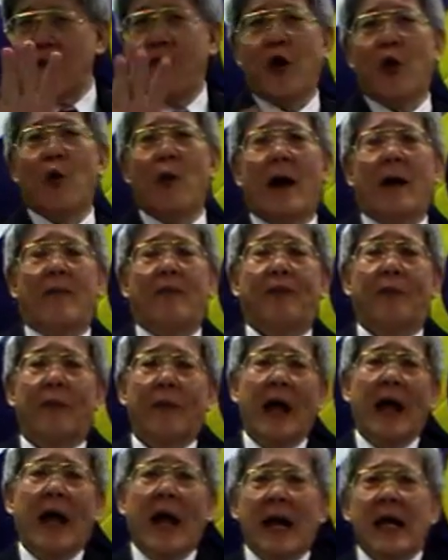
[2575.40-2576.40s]
for a while.
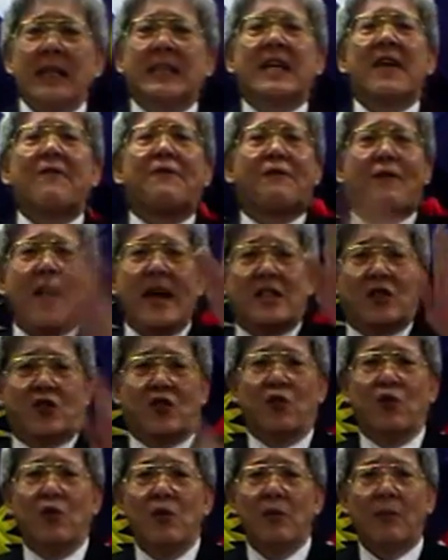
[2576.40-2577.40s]
Let's give face
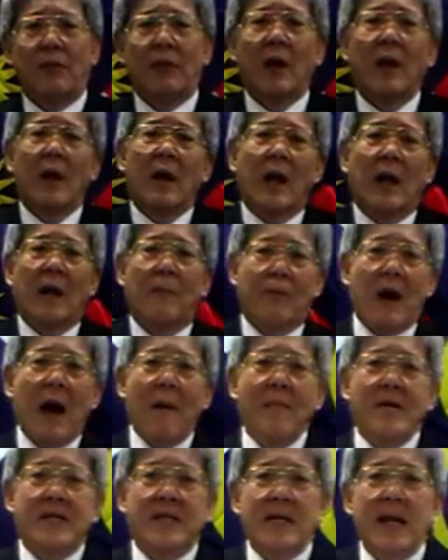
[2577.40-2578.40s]
to Prime
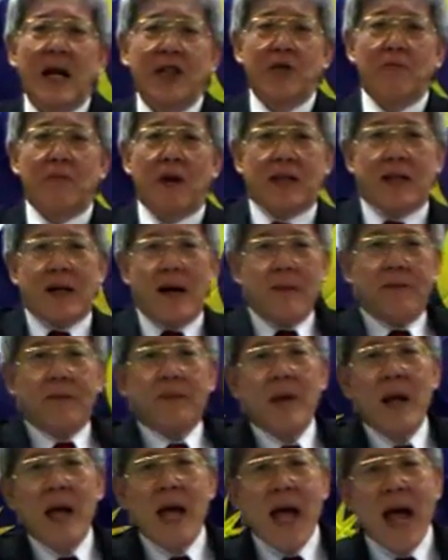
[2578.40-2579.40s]
Minister Najib Razak.
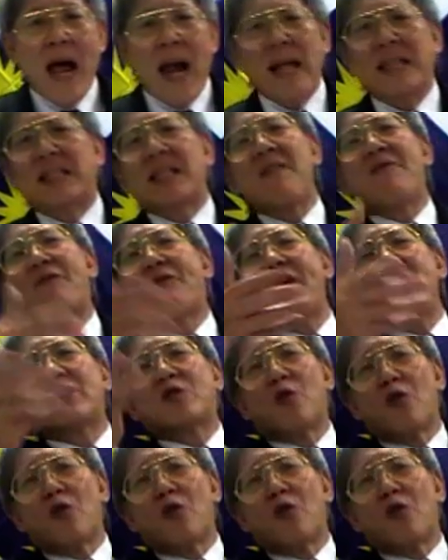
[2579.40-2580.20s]
Let's give face to